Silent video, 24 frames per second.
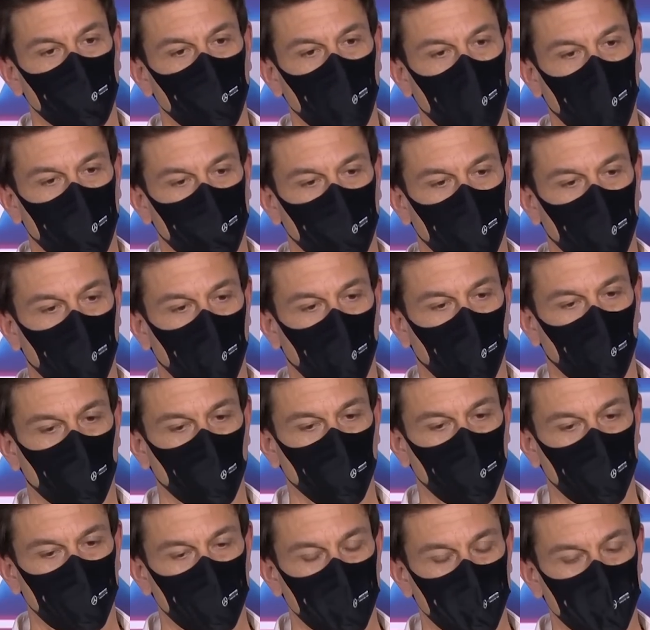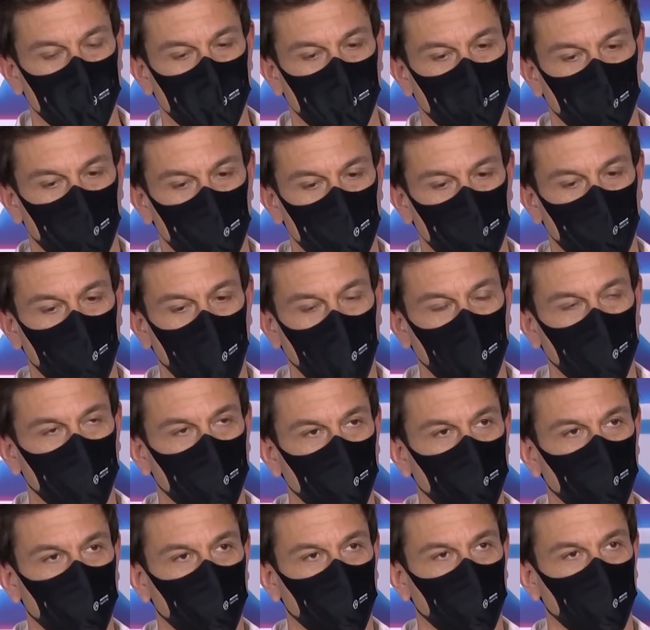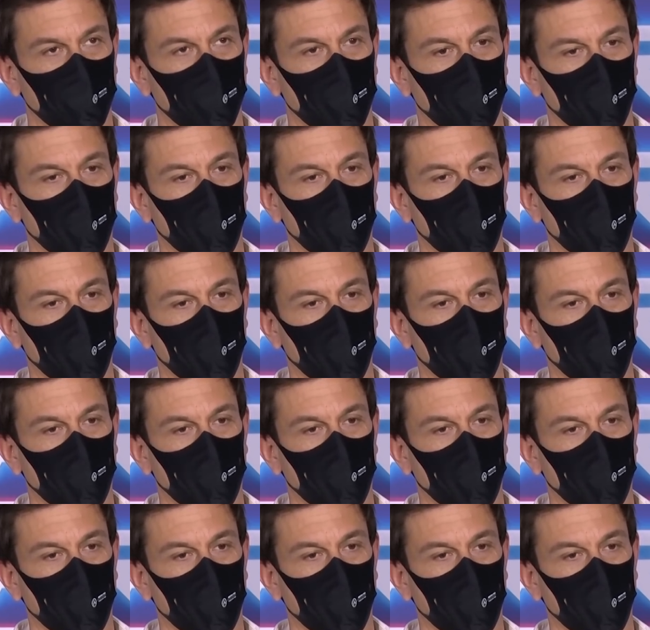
We have our own perspective,